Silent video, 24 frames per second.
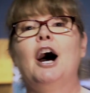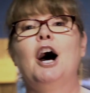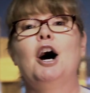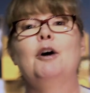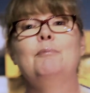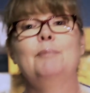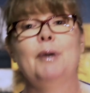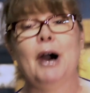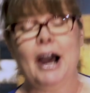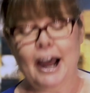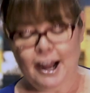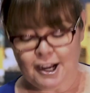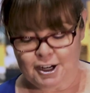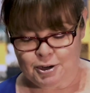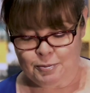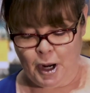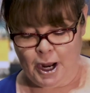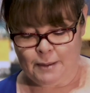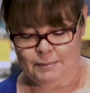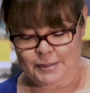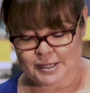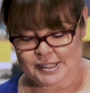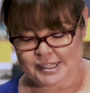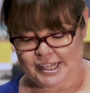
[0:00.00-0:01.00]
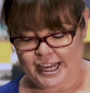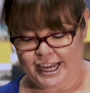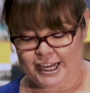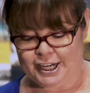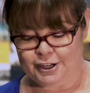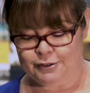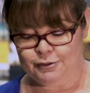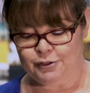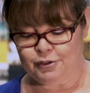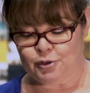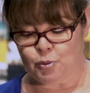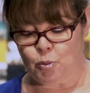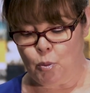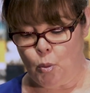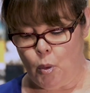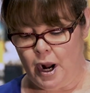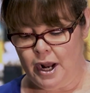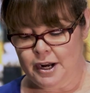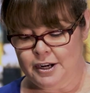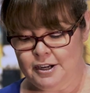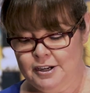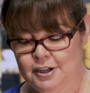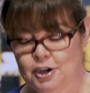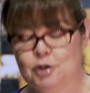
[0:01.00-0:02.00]
A park might be taken from
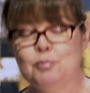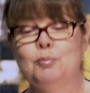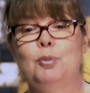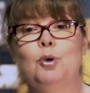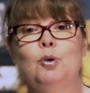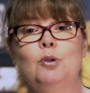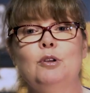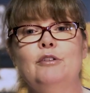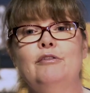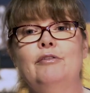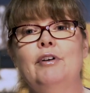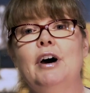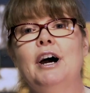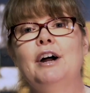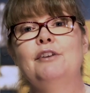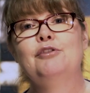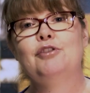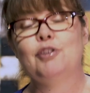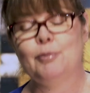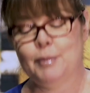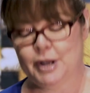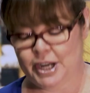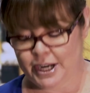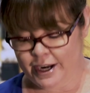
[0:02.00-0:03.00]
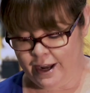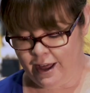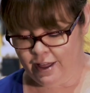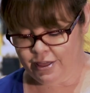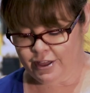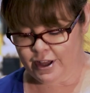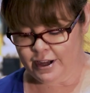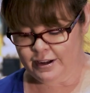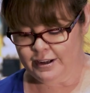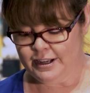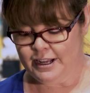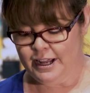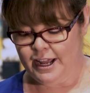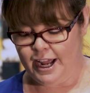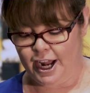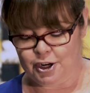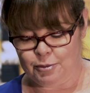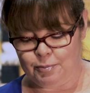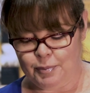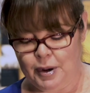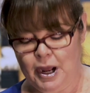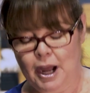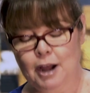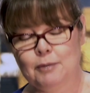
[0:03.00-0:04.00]
one, a boulevard from another,
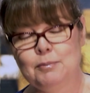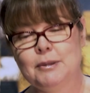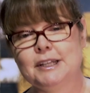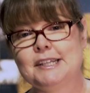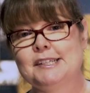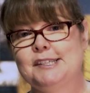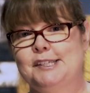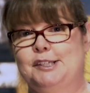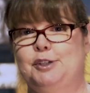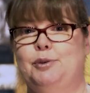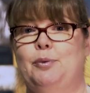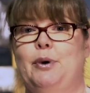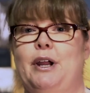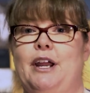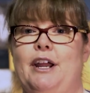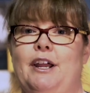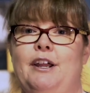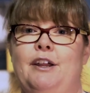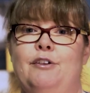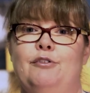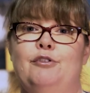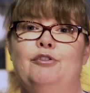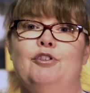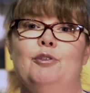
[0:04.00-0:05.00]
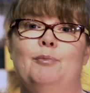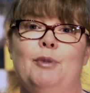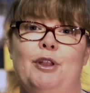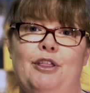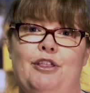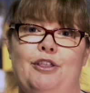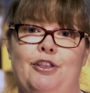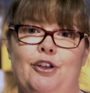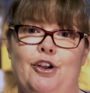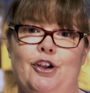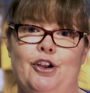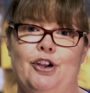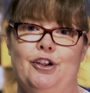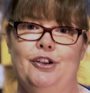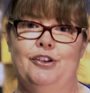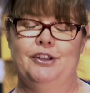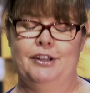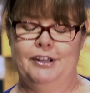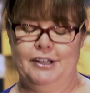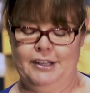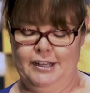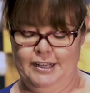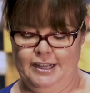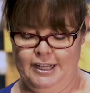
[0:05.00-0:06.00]
and a public square from a third,
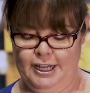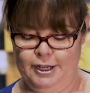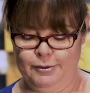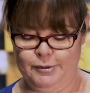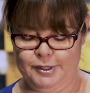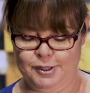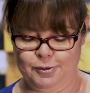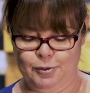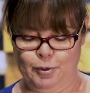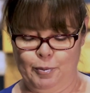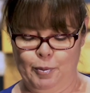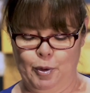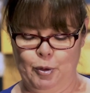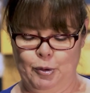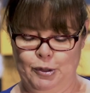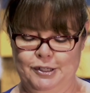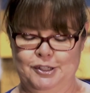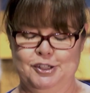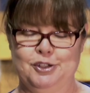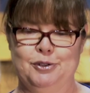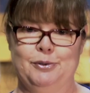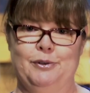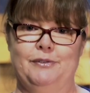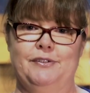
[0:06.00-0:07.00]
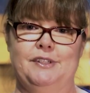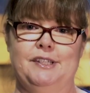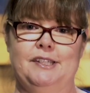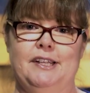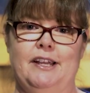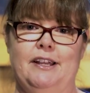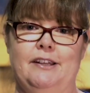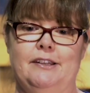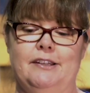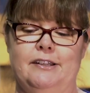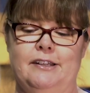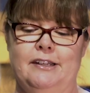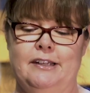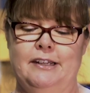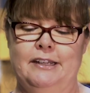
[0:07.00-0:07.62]
he was reported to have said.